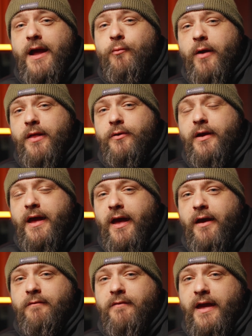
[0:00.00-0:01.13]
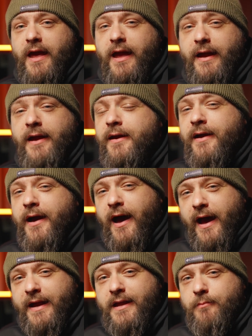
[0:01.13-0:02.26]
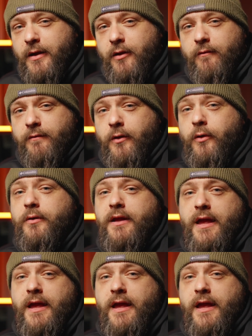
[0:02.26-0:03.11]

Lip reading: I'd rather have a high-end microphone